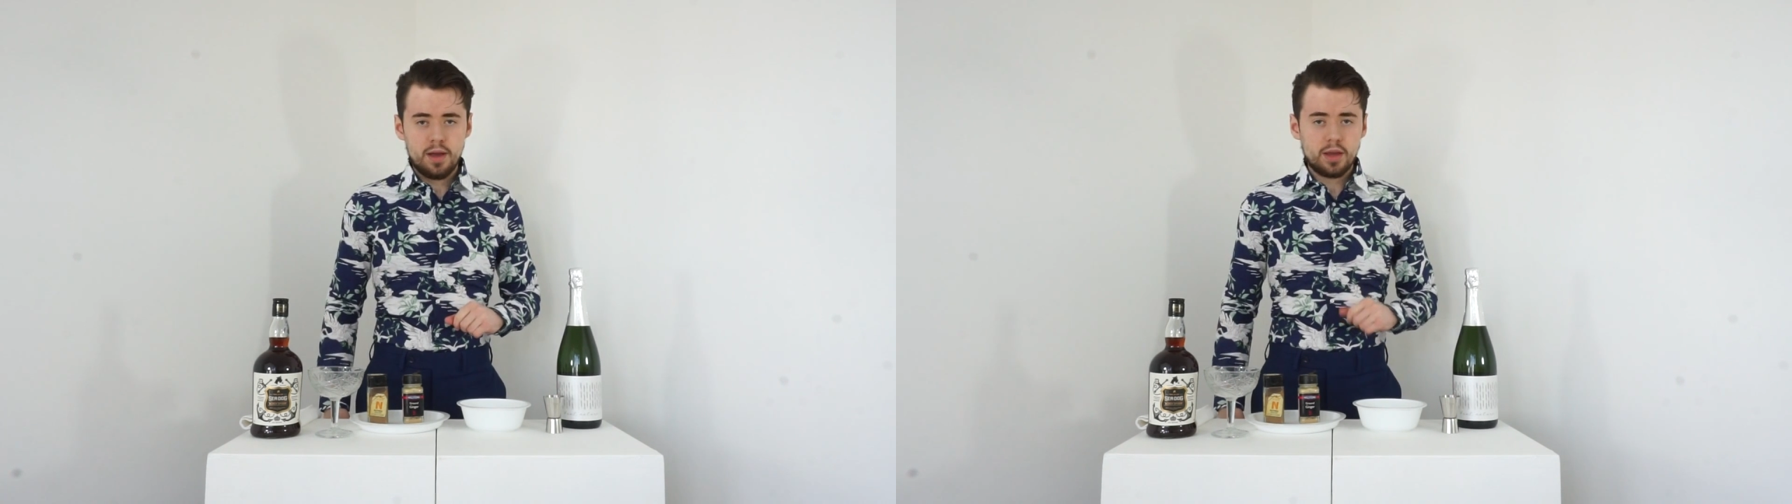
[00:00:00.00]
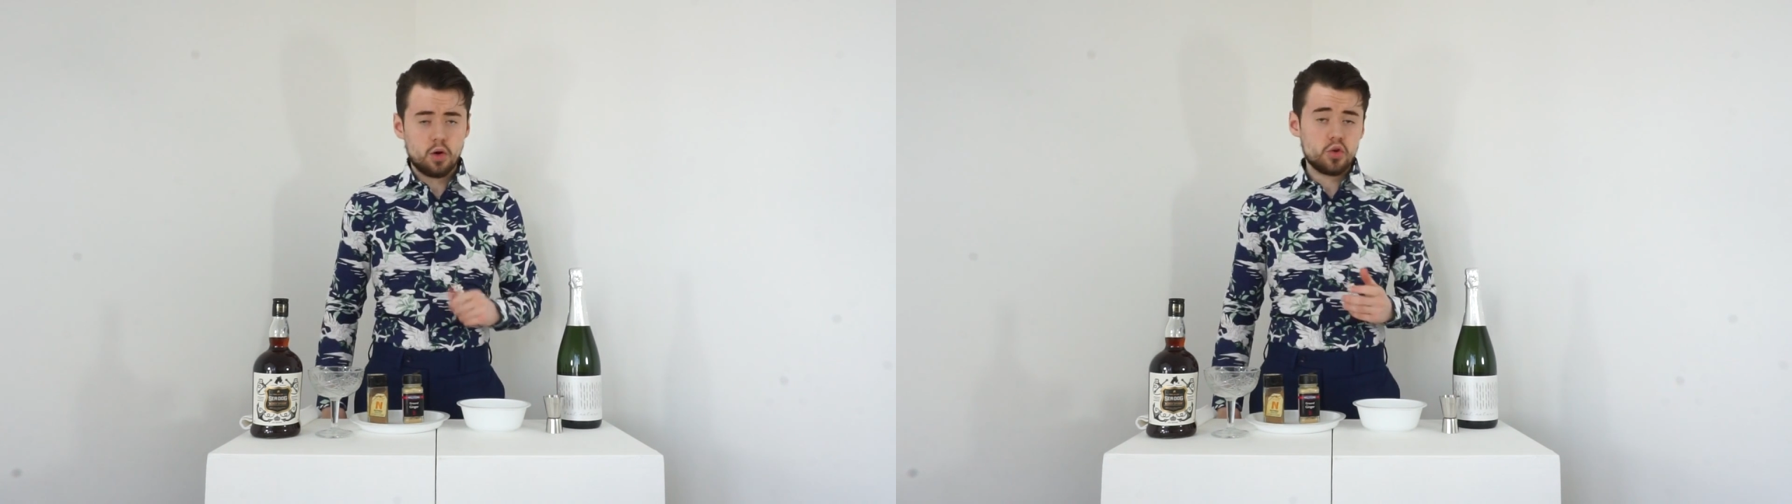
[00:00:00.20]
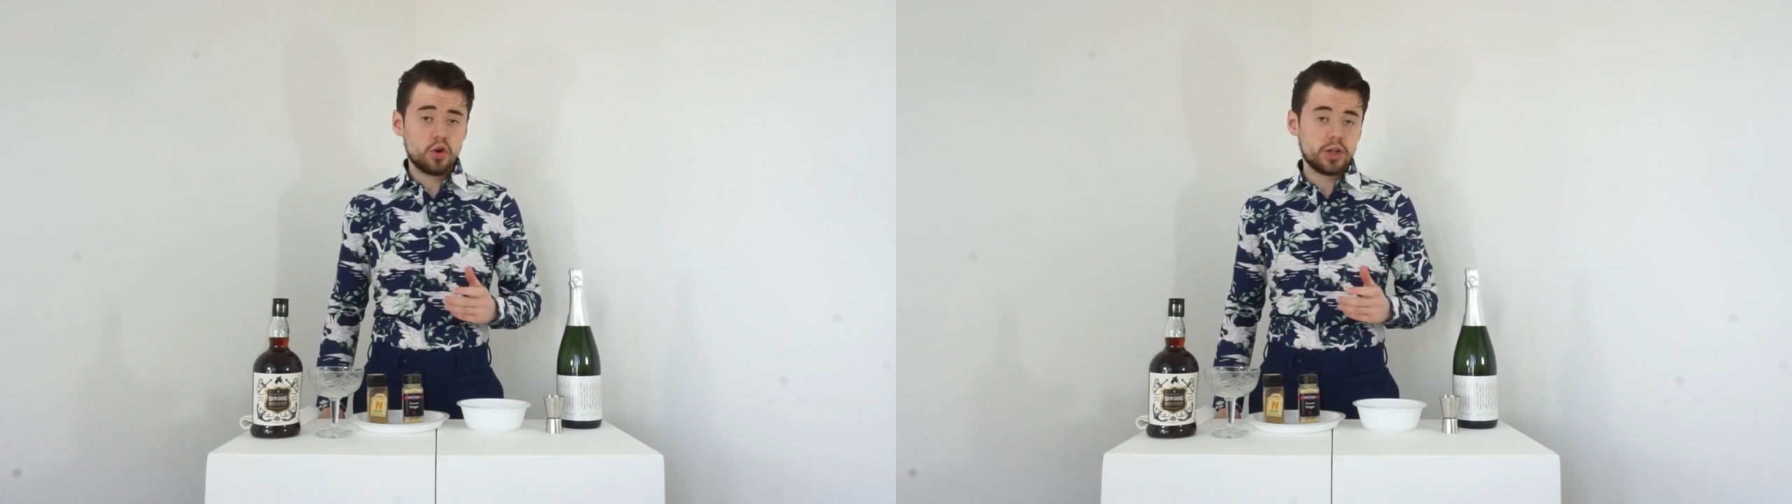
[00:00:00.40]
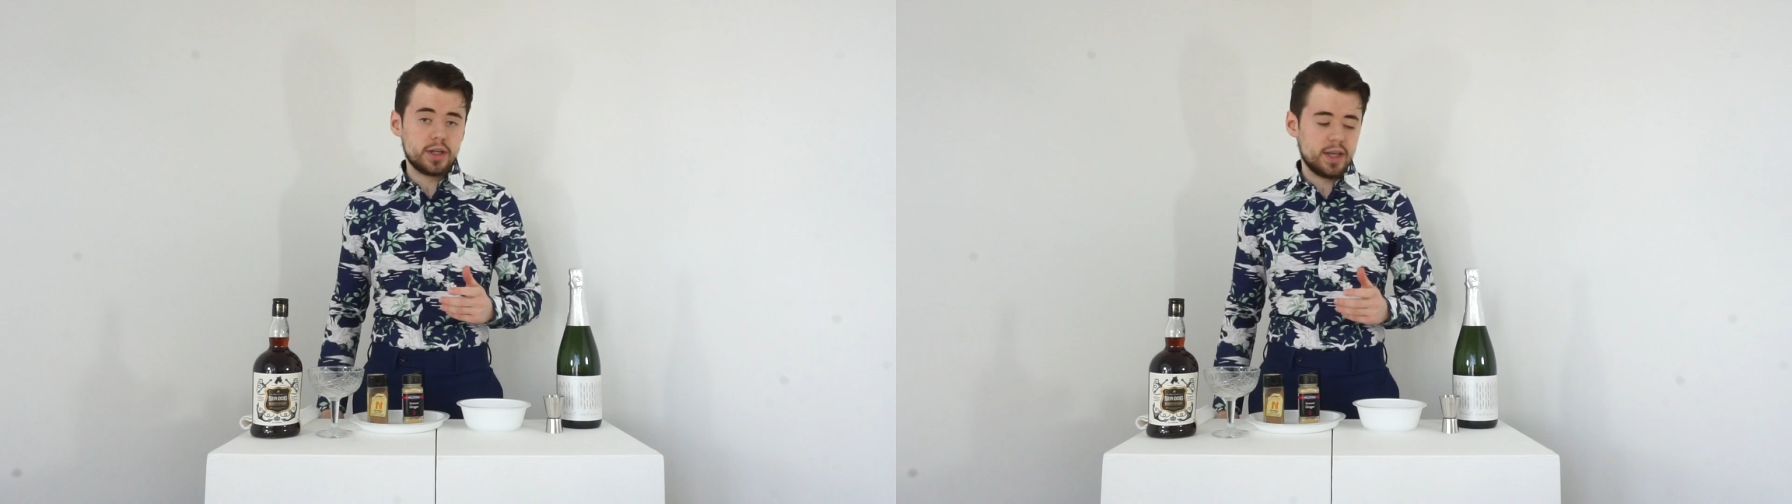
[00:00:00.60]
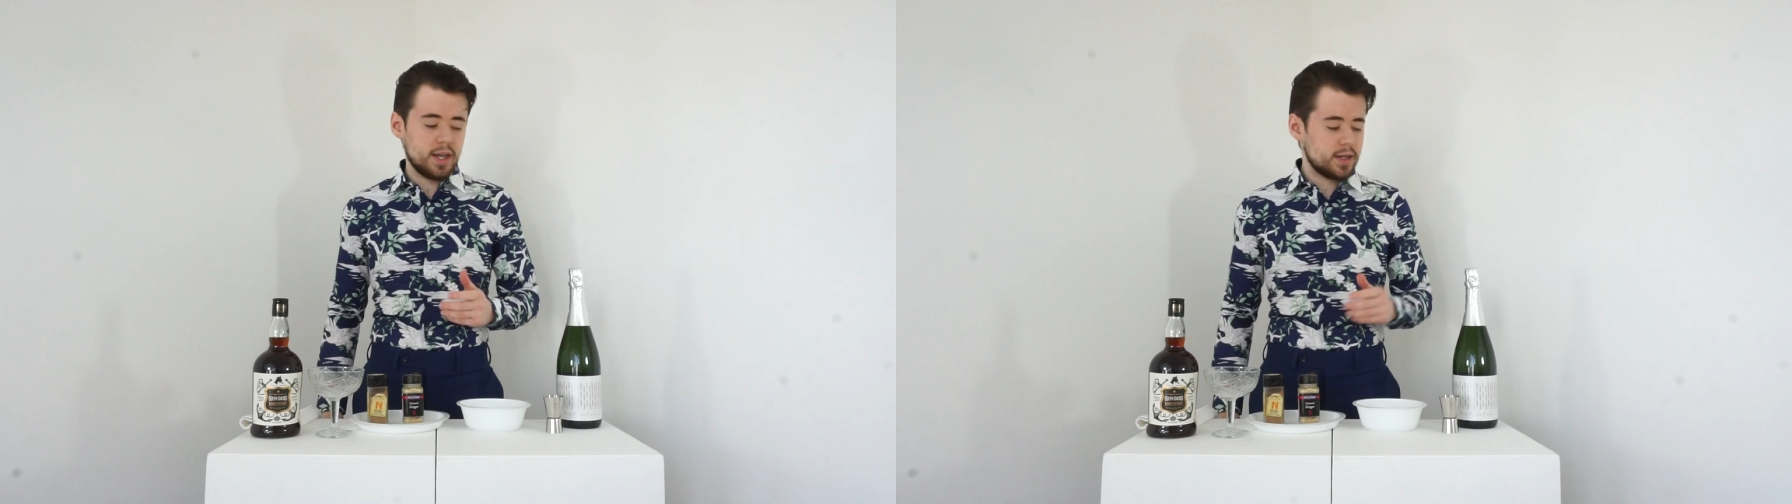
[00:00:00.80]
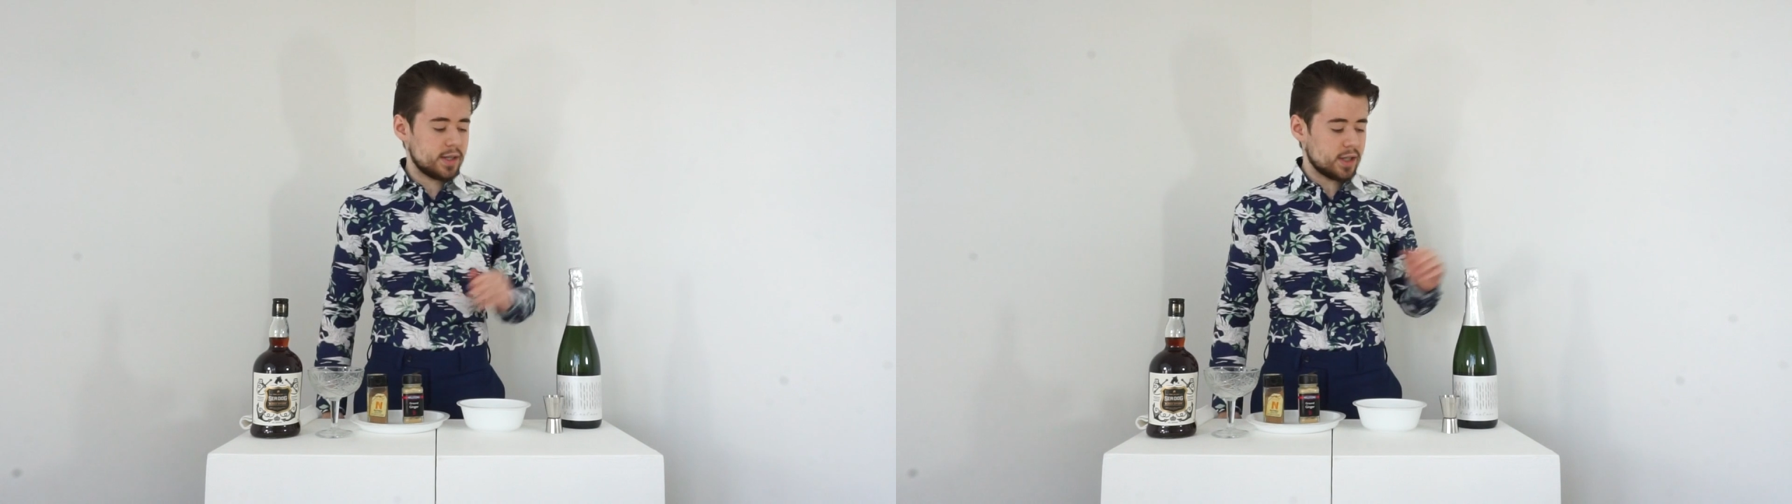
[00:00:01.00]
Now all you're going to need is